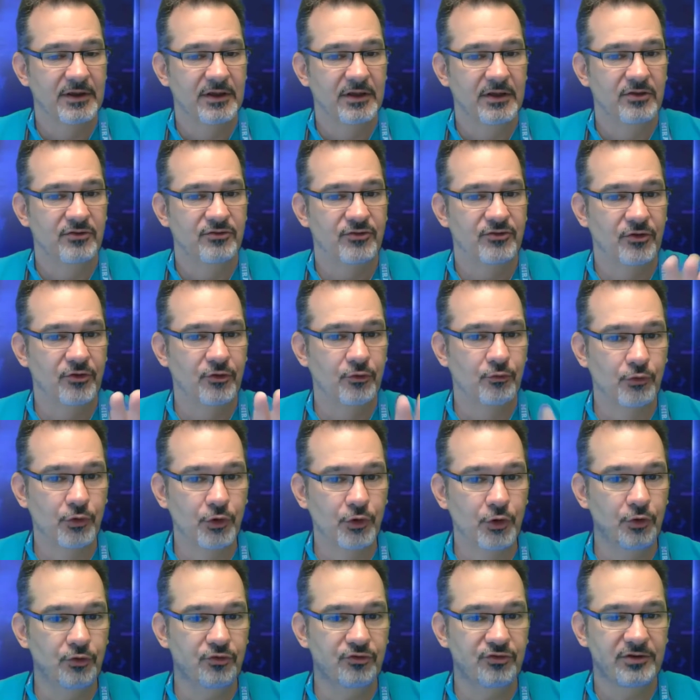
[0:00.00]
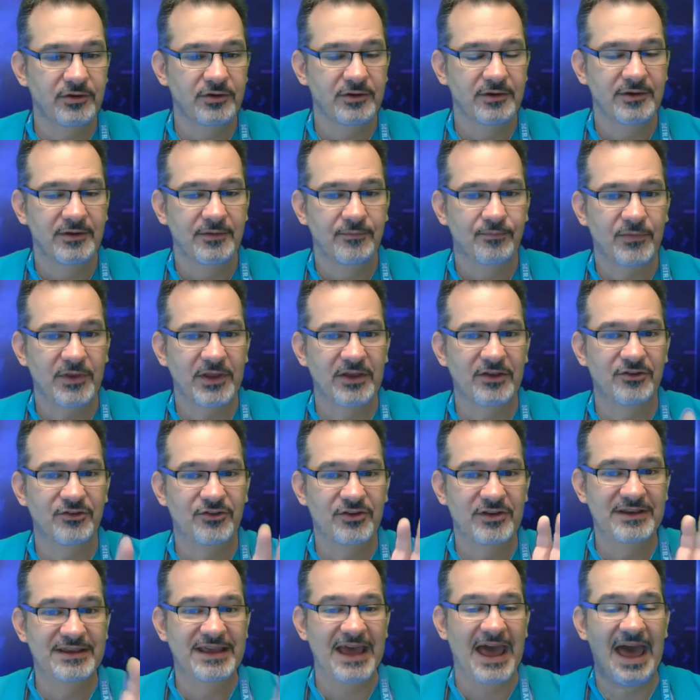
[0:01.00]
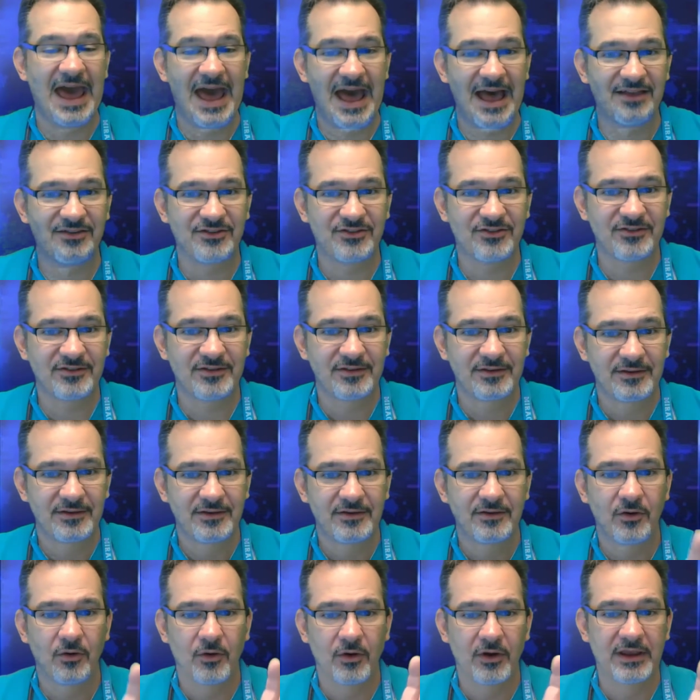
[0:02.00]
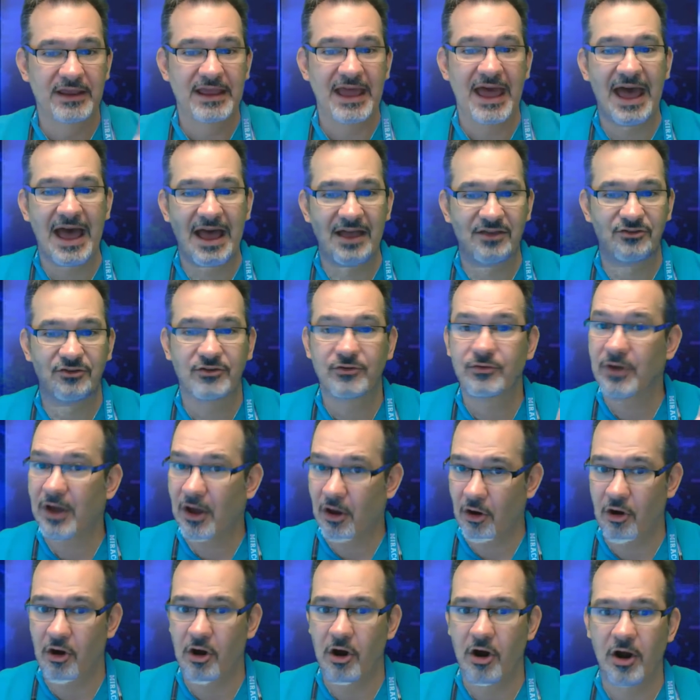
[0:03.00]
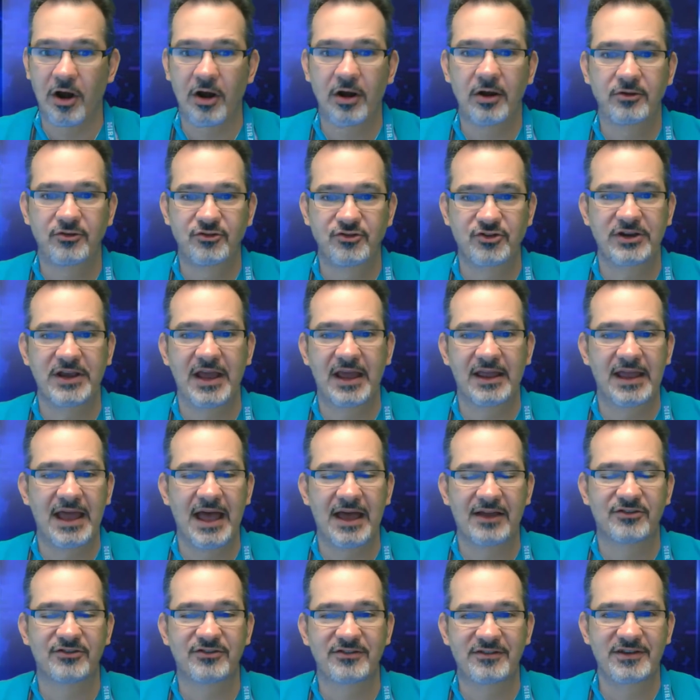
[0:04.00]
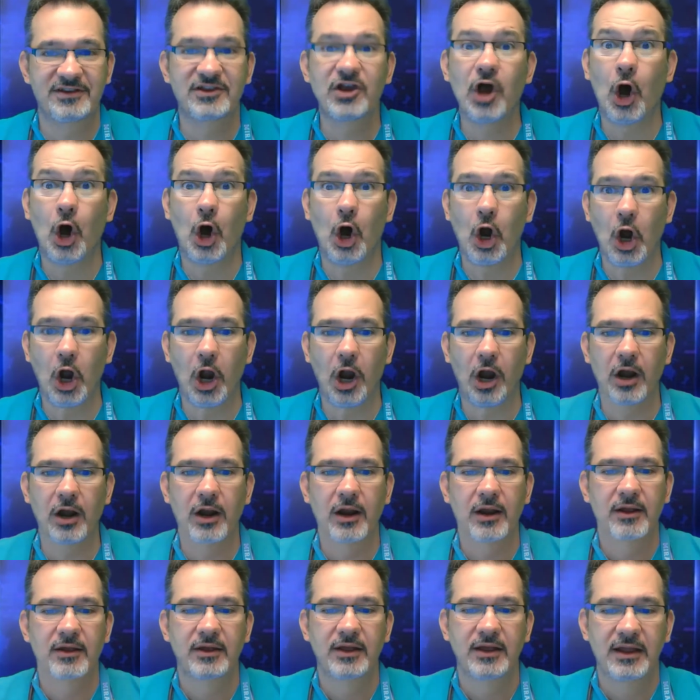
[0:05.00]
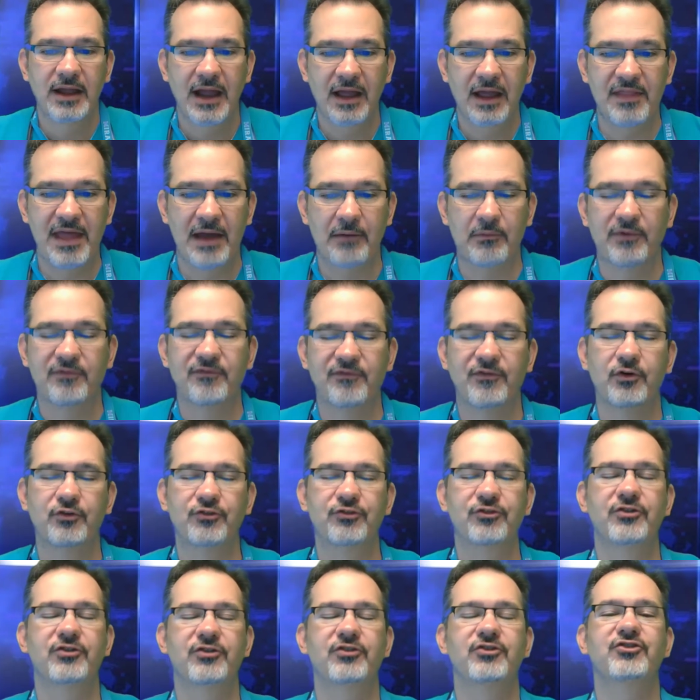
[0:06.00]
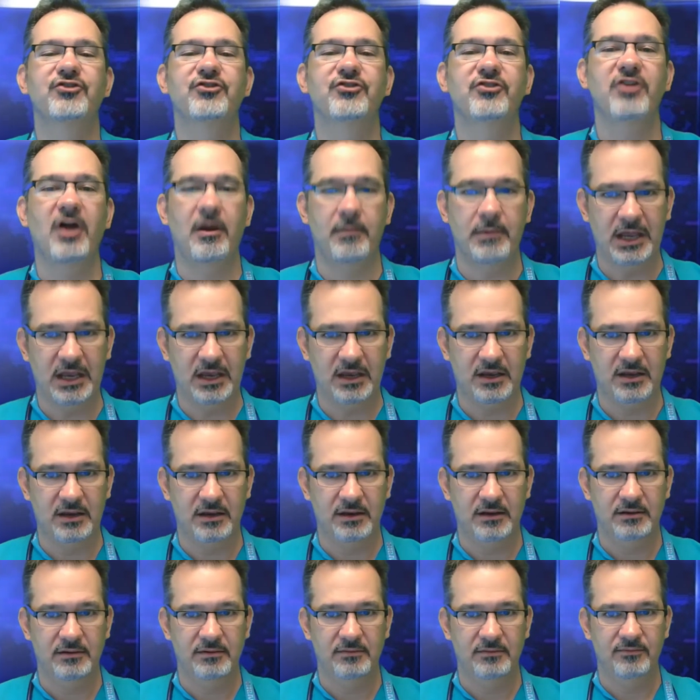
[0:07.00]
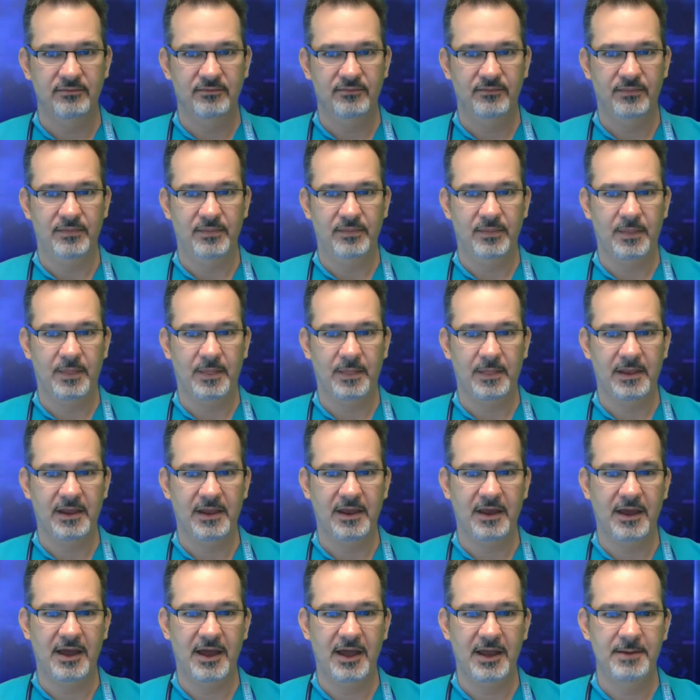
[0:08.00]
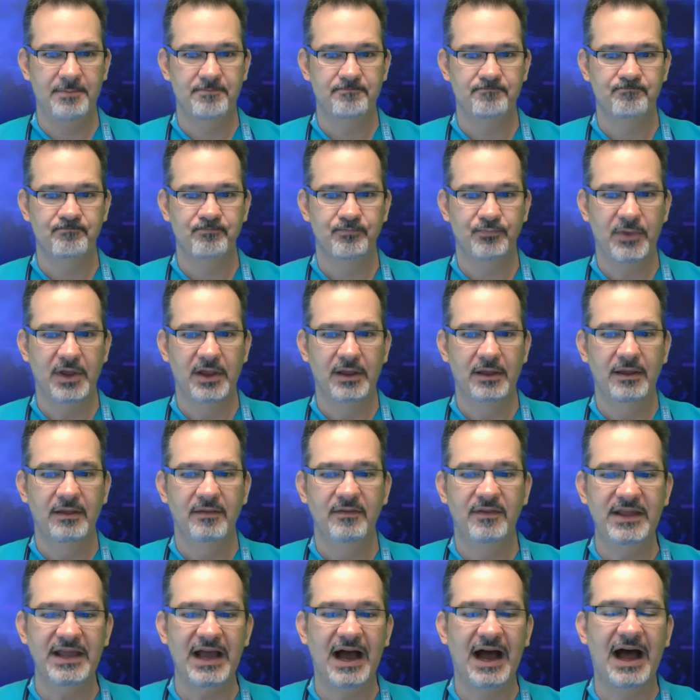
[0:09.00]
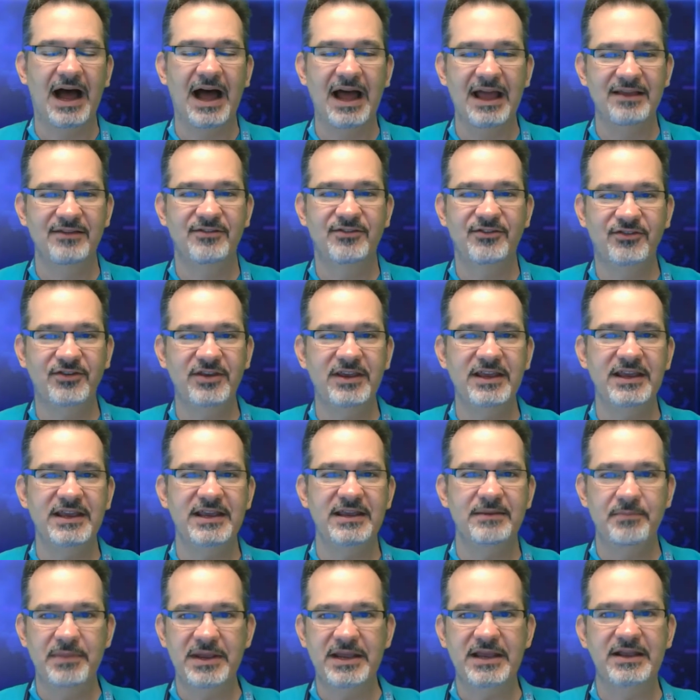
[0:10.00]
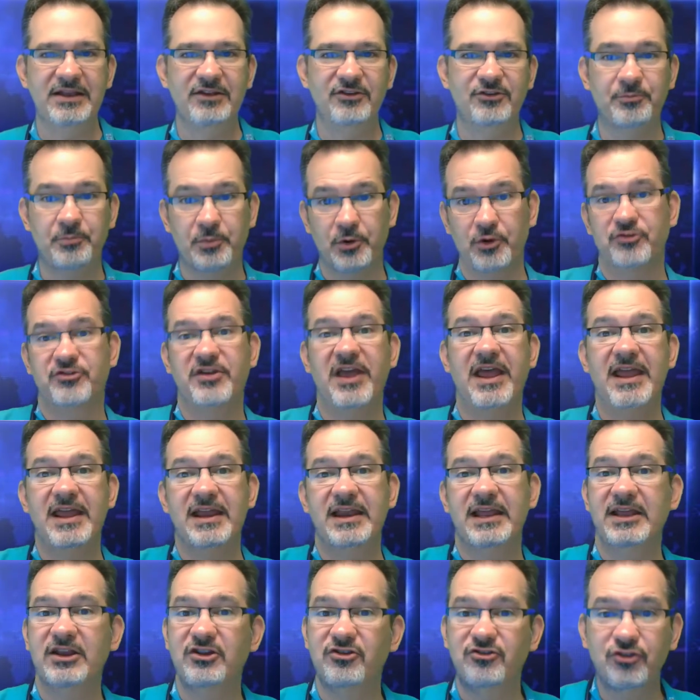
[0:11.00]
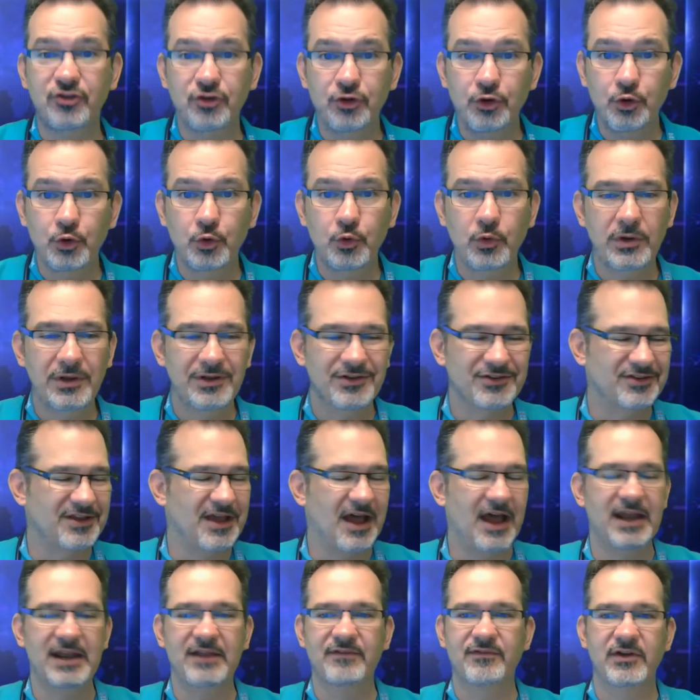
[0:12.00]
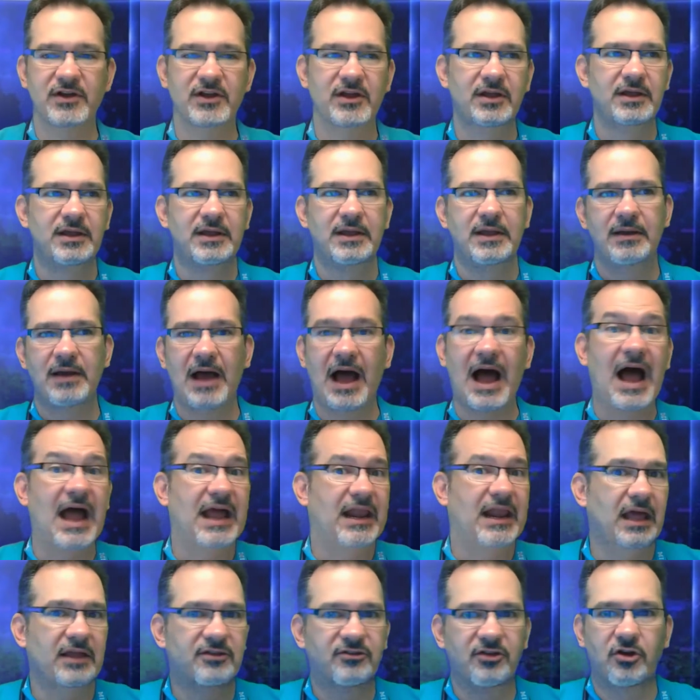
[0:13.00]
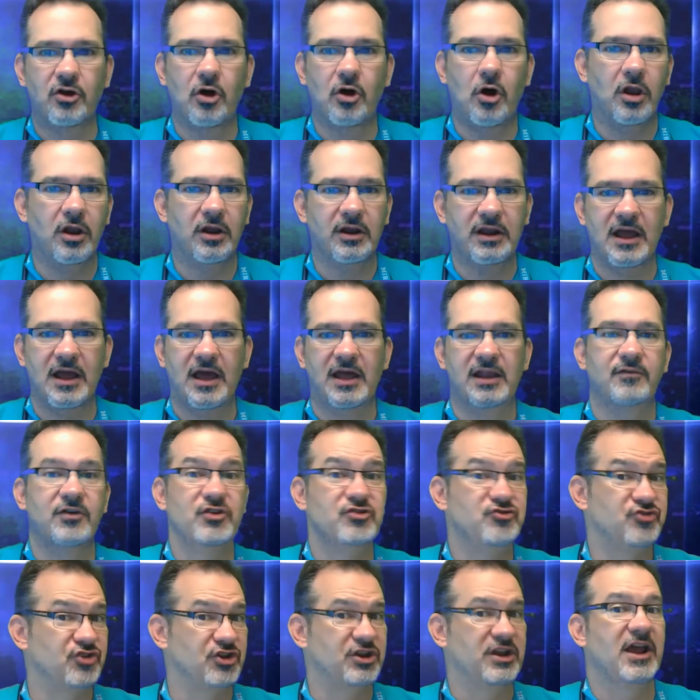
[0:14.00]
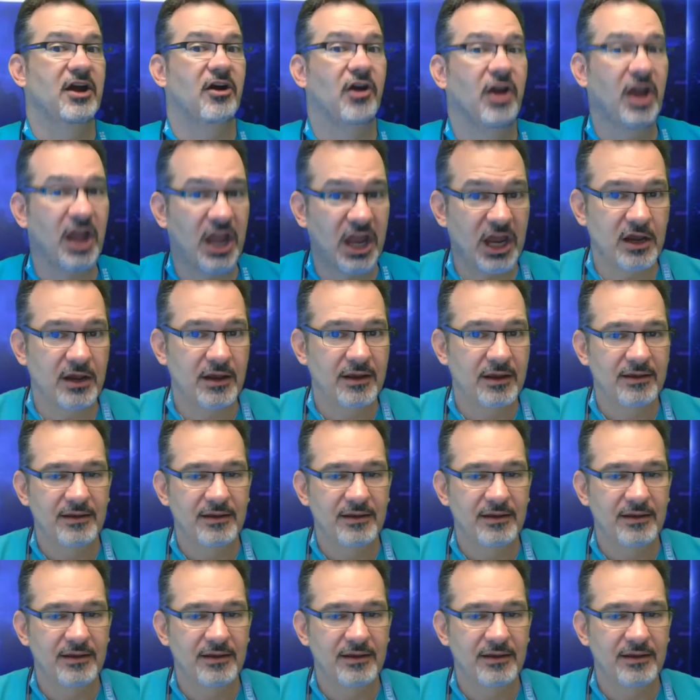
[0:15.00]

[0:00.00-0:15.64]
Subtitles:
So the root is gast, or gastr, G-A-S-T-R, and that refers to the stomach. Okay? The IC means pertaining to. It's kind of a, I like to call it kind of a generic